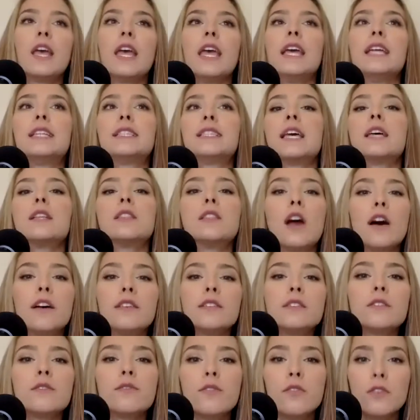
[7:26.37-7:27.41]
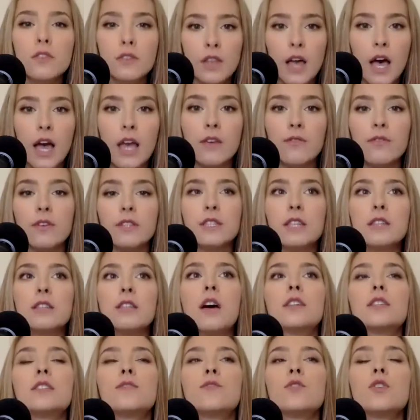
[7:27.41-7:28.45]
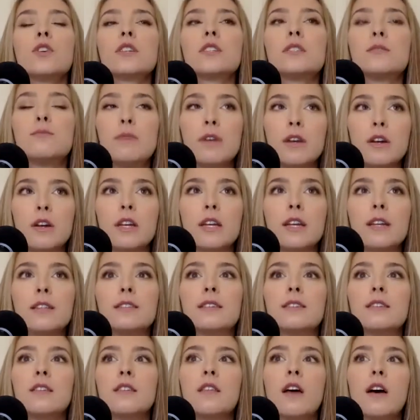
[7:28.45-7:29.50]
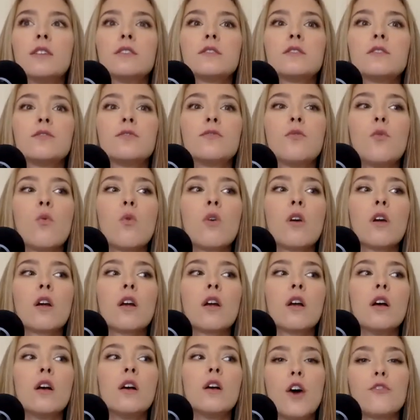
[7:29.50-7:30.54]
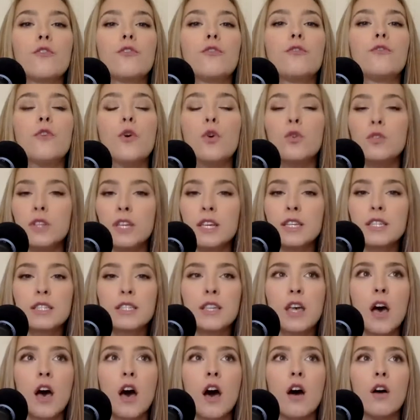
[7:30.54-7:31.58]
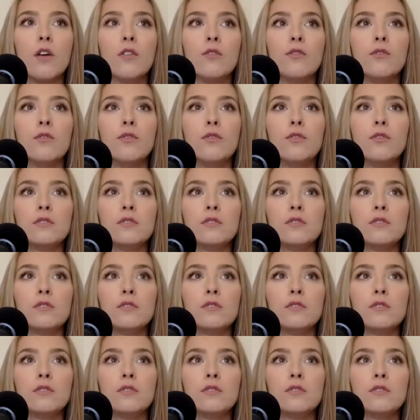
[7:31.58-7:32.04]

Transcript: It's a lust for life, it's a lust for experience, it's a lust for fullness of